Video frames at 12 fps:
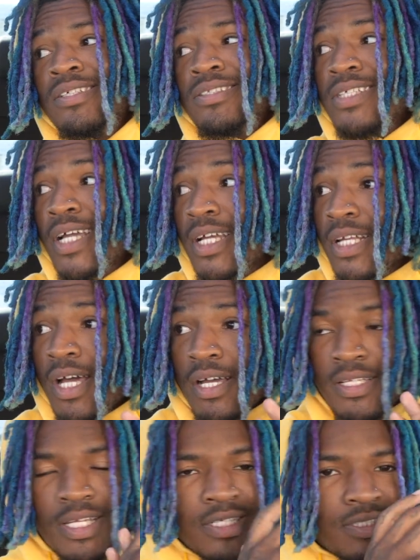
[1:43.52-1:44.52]
Taking all
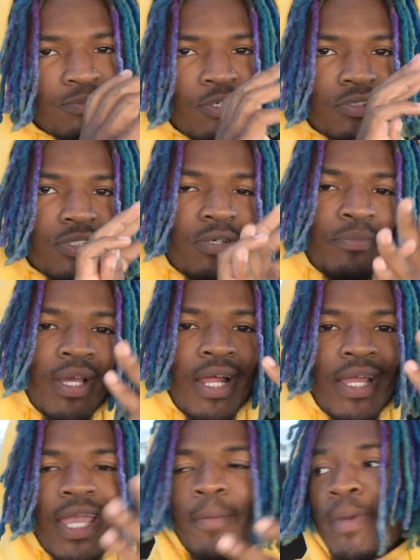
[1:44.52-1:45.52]
day and some more stuff, man.
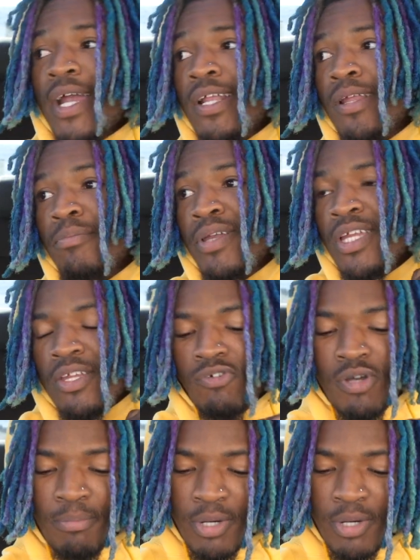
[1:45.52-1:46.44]
I came out here to pick you up,